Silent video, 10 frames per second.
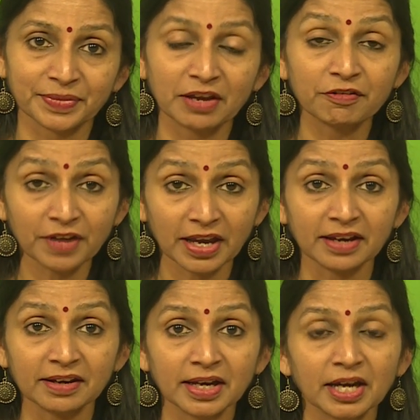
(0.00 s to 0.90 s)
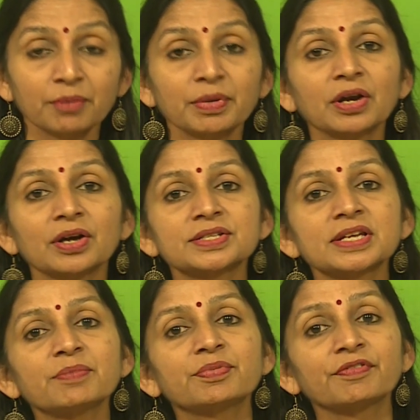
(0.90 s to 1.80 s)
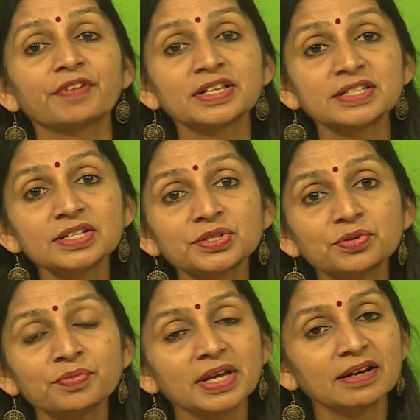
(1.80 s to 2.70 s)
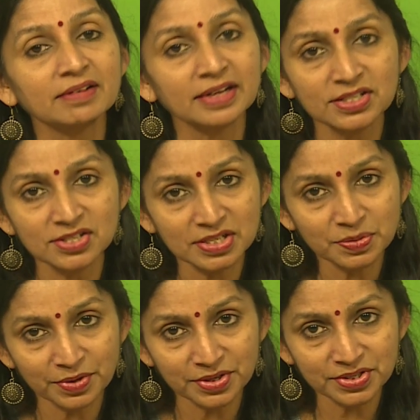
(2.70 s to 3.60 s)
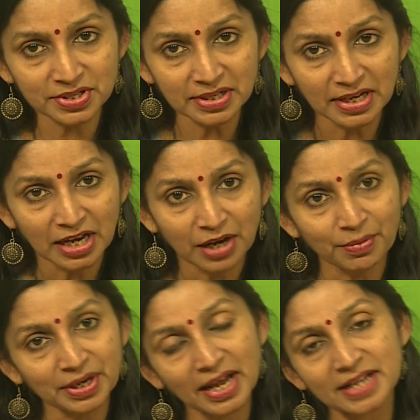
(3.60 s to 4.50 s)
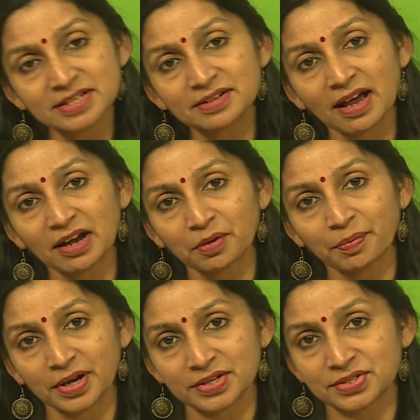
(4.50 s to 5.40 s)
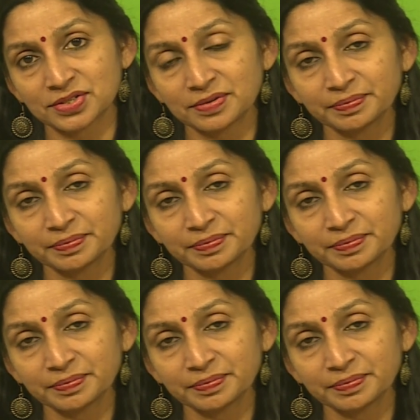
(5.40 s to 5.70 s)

Fake because he professes to be a religious person but has a dark past.